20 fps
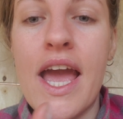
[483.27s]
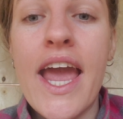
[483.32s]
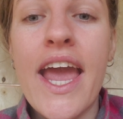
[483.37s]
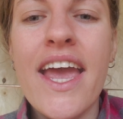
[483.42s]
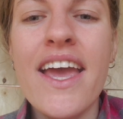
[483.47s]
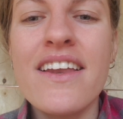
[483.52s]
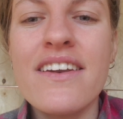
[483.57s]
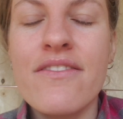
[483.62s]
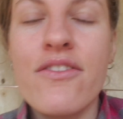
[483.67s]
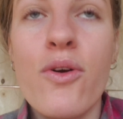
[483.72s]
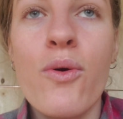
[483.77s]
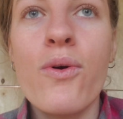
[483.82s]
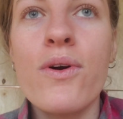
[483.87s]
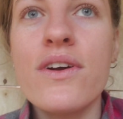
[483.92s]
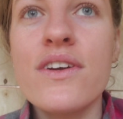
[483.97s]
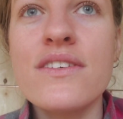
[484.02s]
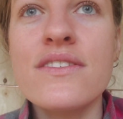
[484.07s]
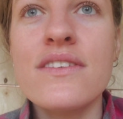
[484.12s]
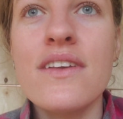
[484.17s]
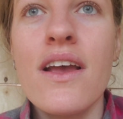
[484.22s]
And of
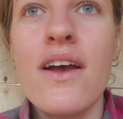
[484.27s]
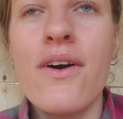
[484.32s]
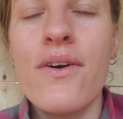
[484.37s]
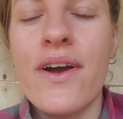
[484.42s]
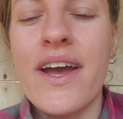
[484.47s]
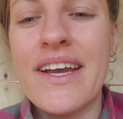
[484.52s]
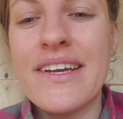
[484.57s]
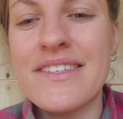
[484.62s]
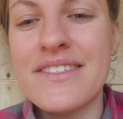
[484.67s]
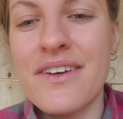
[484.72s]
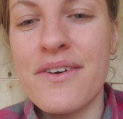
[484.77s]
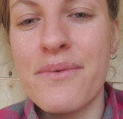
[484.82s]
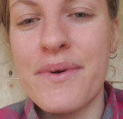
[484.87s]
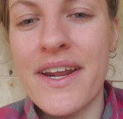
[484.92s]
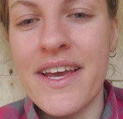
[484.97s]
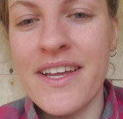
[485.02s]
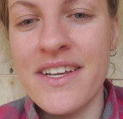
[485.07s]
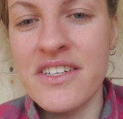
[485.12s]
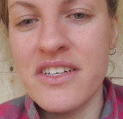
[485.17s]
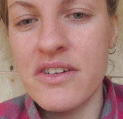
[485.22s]
course, okay, so
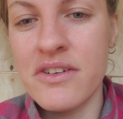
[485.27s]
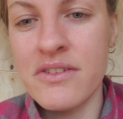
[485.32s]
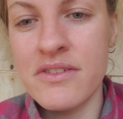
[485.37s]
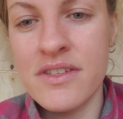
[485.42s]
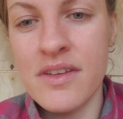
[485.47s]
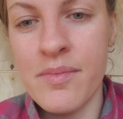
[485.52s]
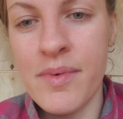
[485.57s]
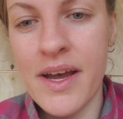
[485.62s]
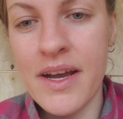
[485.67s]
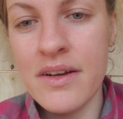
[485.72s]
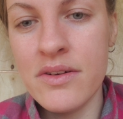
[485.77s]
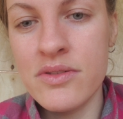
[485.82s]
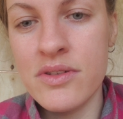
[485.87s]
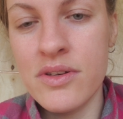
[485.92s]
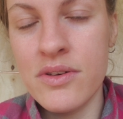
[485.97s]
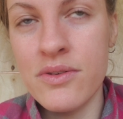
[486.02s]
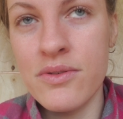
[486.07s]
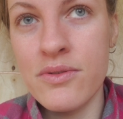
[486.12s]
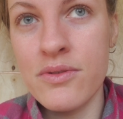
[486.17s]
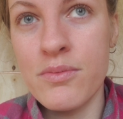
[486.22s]
when I introduced the buck
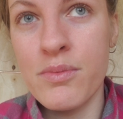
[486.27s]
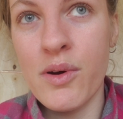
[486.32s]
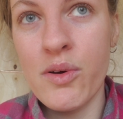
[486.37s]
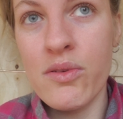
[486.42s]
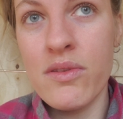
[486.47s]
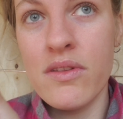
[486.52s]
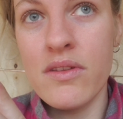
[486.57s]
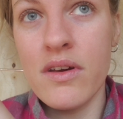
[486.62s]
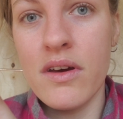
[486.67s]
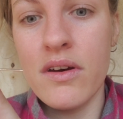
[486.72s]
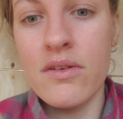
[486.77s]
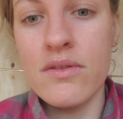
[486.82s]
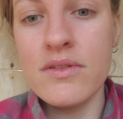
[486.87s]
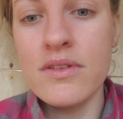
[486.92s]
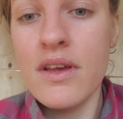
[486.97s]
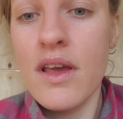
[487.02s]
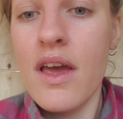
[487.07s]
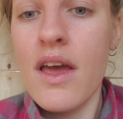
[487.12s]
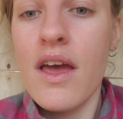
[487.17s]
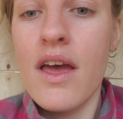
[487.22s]
to both
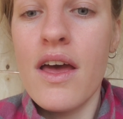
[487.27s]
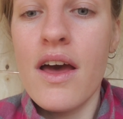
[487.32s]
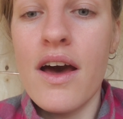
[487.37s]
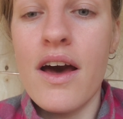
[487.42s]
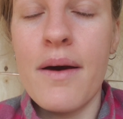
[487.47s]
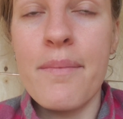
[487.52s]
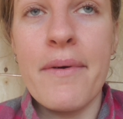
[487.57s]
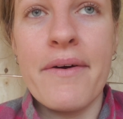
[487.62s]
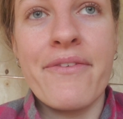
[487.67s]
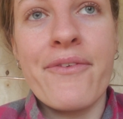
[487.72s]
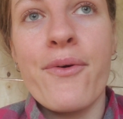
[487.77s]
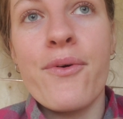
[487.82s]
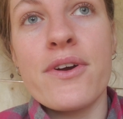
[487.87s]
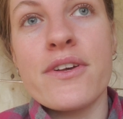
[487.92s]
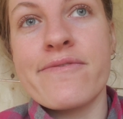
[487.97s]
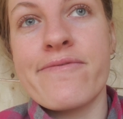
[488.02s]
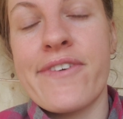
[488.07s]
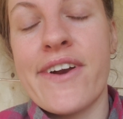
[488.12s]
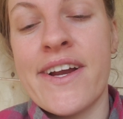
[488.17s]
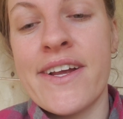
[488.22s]
does, of
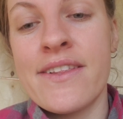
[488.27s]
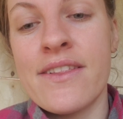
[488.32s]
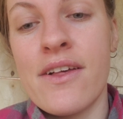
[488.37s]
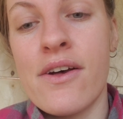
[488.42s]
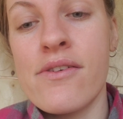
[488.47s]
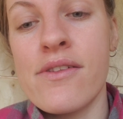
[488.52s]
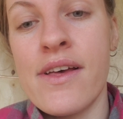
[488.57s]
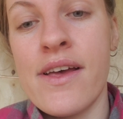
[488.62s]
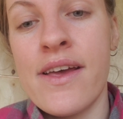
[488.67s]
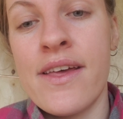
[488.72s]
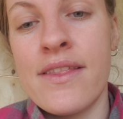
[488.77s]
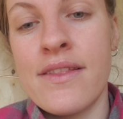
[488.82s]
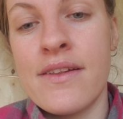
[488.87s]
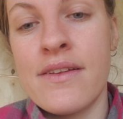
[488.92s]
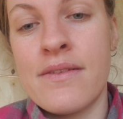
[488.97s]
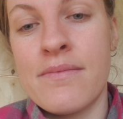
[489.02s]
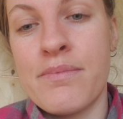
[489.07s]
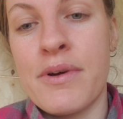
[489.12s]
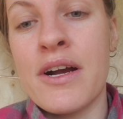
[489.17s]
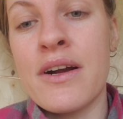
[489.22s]
course freaking Lola and
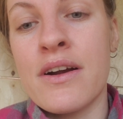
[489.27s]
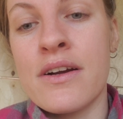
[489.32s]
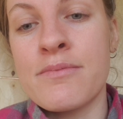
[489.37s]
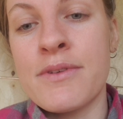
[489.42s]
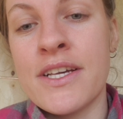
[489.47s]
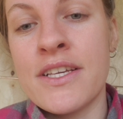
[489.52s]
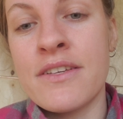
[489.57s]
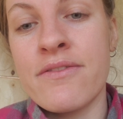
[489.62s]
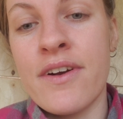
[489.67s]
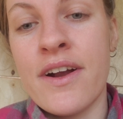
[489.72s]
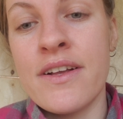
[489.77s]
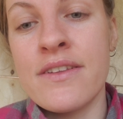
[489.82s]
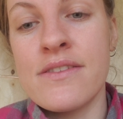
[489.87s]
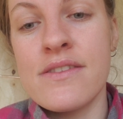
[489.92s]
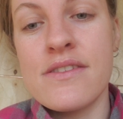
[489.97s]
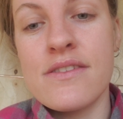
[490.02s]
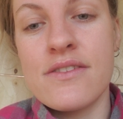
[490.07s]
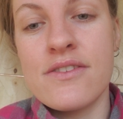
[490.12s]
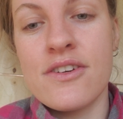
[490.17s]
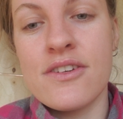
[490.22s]
the buck are best
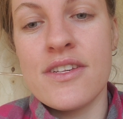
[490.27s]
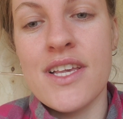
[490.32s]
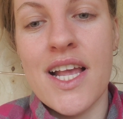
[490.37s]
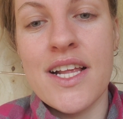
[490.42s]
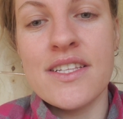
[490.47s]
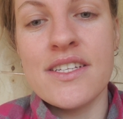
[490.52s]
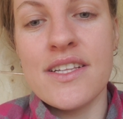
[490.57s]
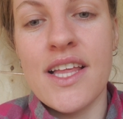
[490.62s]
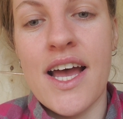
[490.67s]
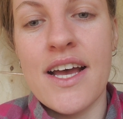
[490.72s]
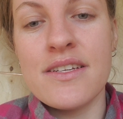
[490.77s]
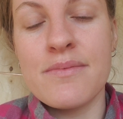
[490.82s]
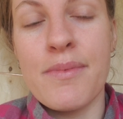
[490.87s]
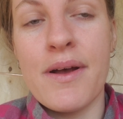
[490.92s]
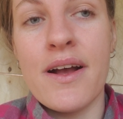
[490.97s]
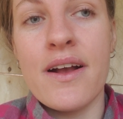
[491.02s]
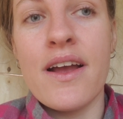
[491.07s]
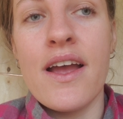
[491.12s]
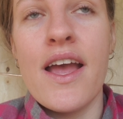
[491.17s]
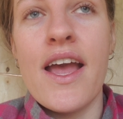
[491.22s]
friends, just like the last
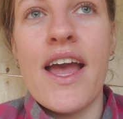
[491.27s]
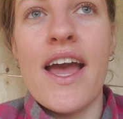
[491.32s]
buck.